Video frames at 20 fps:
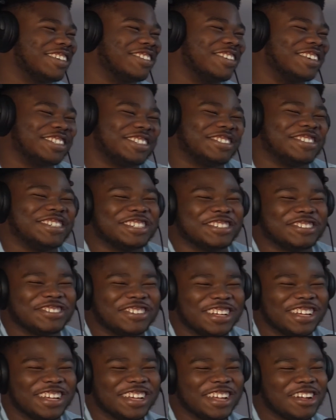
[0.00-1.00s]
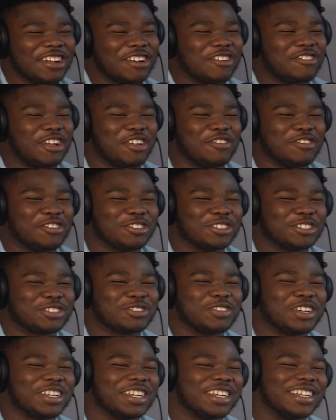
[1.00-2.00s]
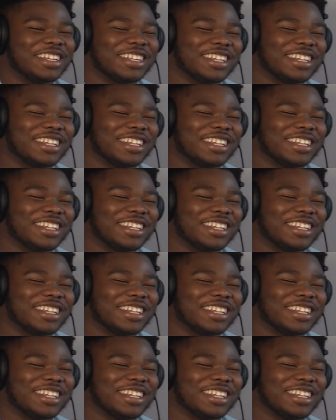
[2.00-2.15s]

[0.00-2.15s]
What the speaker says: most recent one, Quavo and Sweetie.